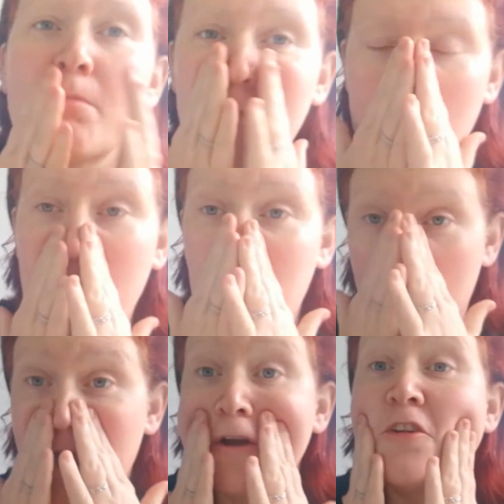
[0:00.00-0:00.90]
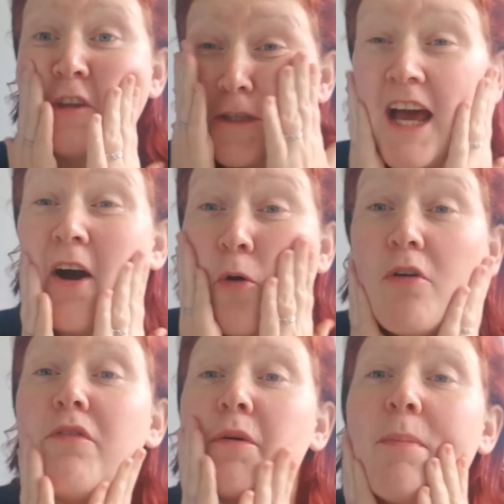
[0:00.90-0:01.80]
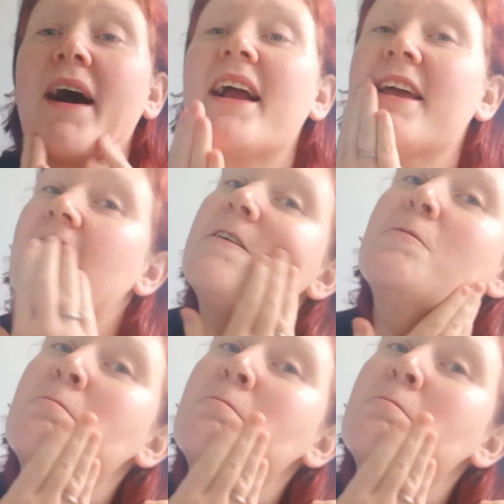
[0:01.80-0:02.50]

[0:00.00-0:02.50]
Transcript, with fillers: Like, when I got this out of the packet,